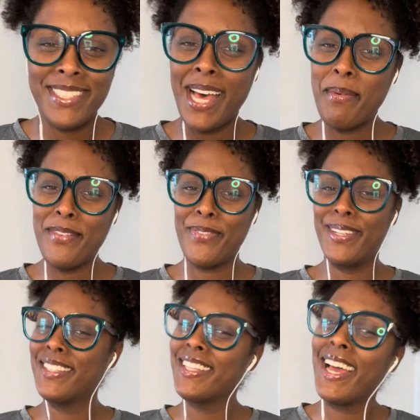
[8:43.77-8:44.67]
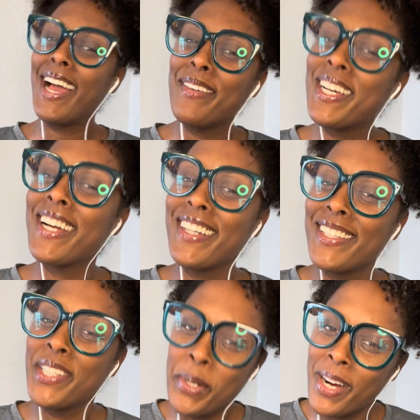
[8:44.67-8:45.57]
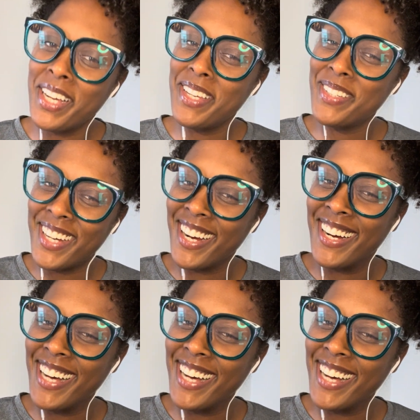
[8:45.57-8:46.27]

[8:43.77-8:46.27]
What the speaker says: I be feeling like, I'm like, girl, who are you, girl?